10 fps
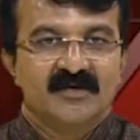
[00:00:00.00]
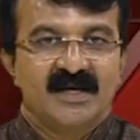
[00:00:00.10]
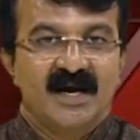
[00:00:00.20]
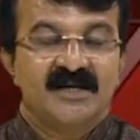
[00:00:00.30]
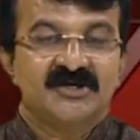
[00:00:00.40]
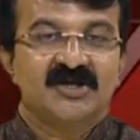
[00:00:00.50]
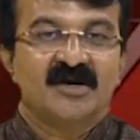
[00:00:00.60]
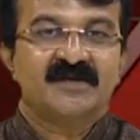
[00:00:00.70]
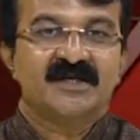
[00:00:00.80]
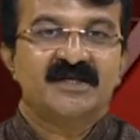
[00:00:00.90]
With the addition
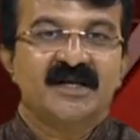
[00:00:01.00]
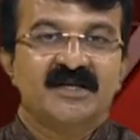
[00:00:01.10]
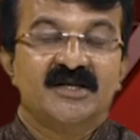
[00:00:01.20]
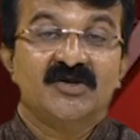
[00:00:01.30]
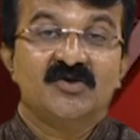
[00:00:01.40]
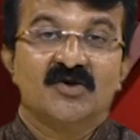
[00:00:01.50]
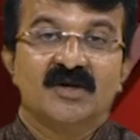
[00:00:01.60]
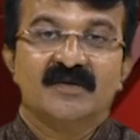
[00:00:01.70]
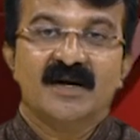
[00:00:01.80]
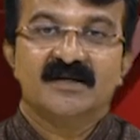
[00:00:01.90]
of 68 new
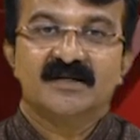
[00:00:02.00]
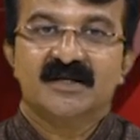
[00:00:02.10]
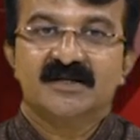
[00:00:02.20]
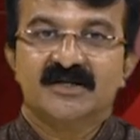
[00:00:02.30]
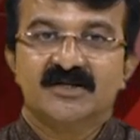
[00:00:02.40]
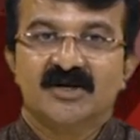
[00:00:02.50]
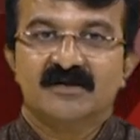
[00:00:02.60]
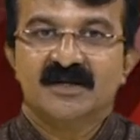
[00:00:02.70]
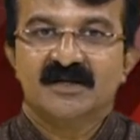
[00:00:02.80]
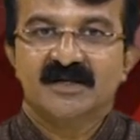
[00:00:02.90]
coronavirus cases
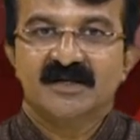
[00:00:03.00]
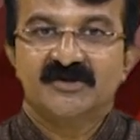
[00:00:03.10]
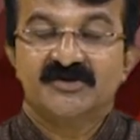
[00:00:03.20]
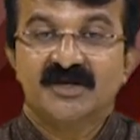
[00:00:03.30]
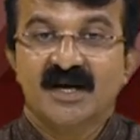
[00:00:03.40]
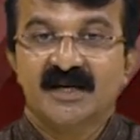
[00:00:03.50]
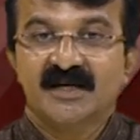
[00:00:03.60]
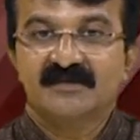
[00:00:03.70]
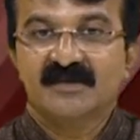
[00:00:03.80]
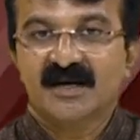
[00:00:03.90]
on Monday, the
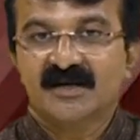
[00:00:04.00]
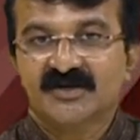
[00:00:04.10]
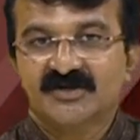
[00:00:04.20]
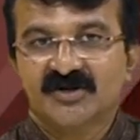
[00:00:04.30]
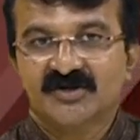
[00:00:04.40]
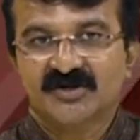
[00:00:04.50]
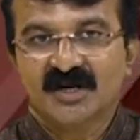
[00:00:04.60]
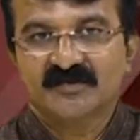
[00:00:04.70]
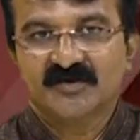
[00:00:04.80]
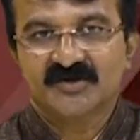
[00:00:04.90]
tally in Maharashtra's
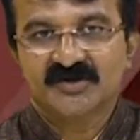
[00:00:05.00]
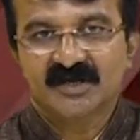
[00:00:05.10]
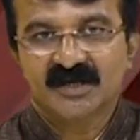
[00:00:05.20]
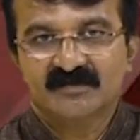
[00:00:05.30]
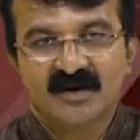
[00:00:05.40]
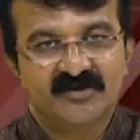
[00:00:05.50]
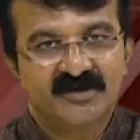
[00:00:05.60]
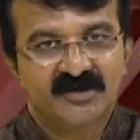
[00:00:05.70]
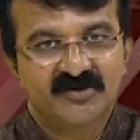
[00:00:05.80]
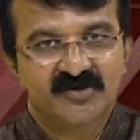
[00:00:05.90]
Nagpur district
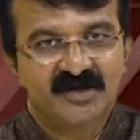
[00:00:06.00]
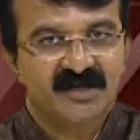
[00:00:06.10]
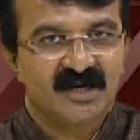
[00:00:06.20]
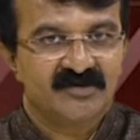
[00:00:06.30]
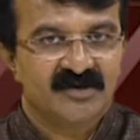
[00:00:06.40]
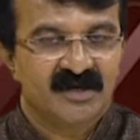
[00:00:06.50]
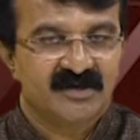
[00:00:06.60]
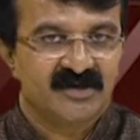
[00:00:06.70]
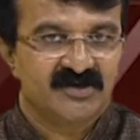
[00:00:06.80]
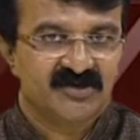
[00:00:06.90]
mounted to
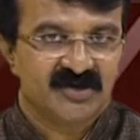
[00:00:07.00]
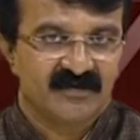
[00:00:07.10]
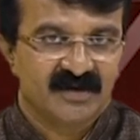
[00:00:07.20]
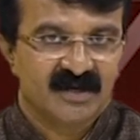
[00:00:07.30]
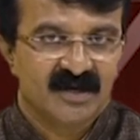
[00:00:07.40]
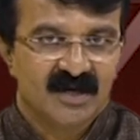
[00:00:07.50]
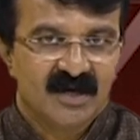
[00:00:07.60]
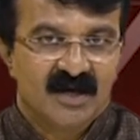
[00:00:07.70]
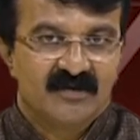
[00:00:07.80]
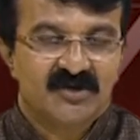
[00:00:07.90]
3,037.
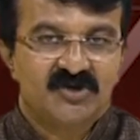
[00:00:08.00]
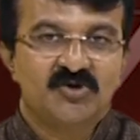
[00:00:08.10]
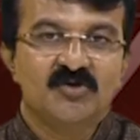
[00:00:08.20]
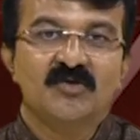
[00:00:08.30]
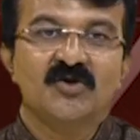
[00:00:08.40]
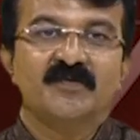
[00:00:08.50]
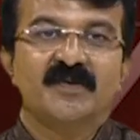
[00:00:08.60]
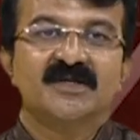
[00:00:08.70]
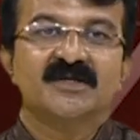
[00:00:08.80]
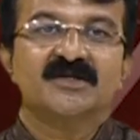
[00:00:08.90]
With the 2 more
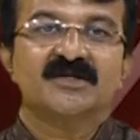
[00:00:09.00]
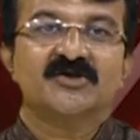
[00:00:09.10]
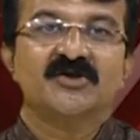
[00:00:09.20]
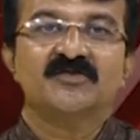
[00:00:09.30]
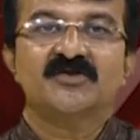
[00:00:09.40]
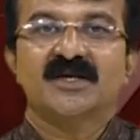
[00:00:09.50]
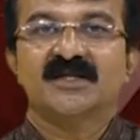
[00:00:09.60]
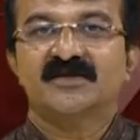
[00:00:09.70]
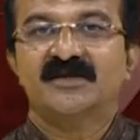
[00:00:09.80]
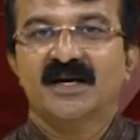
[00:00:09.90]
patients succumbed
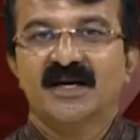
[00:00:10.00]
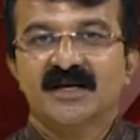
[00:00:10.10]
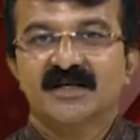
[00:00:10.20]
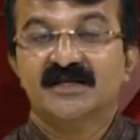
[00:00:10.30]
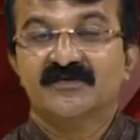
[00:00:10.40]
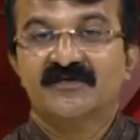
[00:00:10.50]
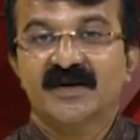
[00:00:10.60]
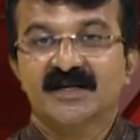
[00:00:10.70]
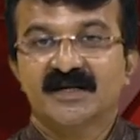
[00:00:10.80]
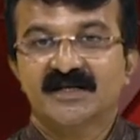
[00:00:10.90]
in the day, the
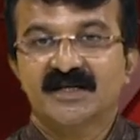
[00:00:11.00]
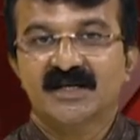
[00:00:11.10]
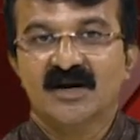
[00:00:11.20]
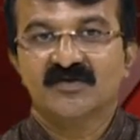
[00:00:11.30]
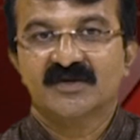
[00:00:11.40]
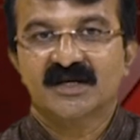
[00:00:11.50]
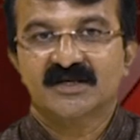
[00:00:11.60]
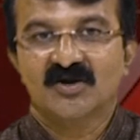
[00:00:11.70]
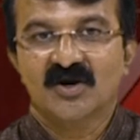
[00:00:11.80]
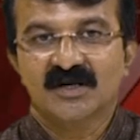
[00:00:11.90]
fatality count
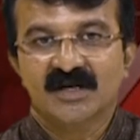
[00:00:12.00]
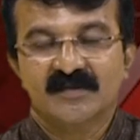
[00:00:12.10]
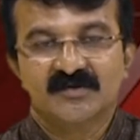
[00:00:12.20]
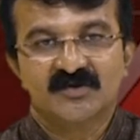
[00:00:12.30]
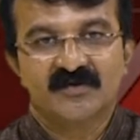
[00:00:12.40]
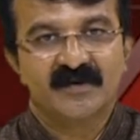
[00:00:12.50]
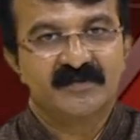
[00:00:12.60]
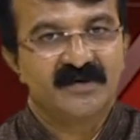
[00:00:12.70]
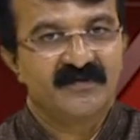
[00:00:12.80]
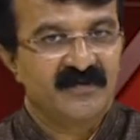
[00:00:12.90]
has gone up to
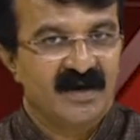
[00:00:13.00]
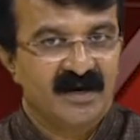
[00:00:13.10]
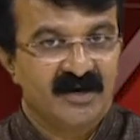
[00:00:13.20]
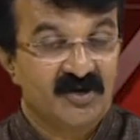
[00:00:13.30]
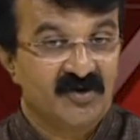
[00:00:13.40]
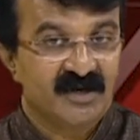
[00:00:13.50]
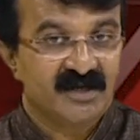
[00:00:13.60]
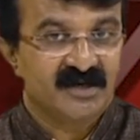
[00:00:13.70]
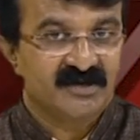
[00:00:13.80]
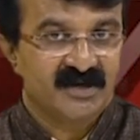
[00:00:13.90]
55,
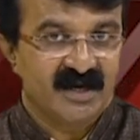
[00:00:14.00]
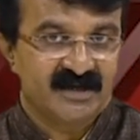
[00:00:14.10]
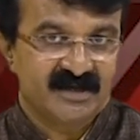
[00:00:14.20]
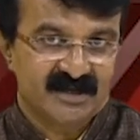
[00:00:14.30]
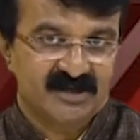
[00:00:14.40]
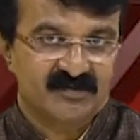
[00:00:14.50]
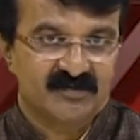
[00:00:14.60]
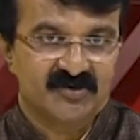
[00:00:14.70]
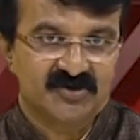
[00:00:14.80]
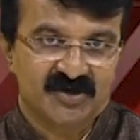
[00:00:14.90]
including 38 deaths
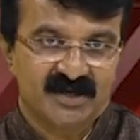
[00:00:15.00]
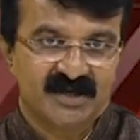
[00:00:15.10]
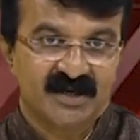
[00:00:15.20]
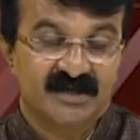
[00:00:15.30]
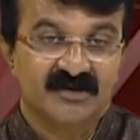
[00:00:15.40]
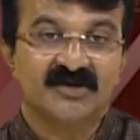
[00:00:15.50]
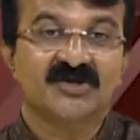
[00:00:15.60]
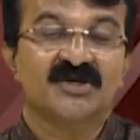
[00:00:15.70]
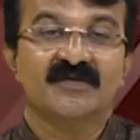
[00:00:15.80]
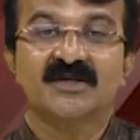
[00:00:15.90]
from the city and the
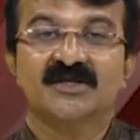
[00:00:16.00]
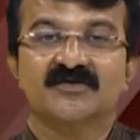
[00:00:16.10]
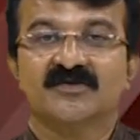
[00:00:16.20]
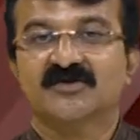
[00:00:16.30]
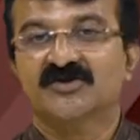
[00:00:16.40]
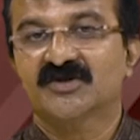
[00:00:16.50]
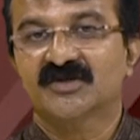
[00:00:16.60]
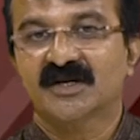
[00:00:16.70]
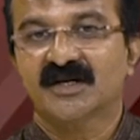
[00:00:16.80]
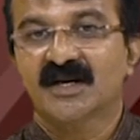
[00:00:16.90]
rest 17 from the
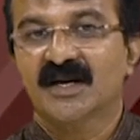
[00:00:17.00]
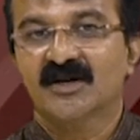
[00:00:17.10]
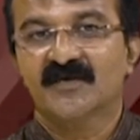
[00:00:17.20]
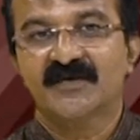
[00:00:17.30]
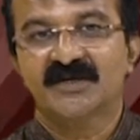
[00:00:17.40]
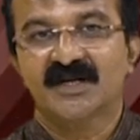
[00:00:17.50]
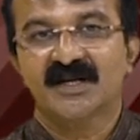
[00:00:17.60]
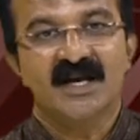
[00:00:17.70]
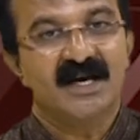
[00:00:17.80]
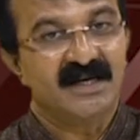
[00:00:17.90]
district, an
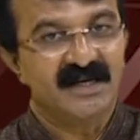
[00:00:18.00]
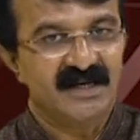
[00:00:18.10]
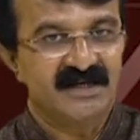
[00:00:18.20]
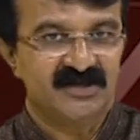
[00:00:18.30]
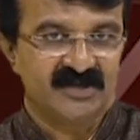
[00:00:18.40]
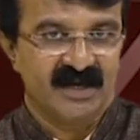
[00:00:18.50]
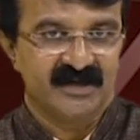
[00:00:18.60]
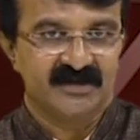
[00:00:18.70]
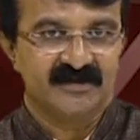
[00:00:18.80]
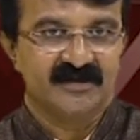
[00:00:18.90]
official release said.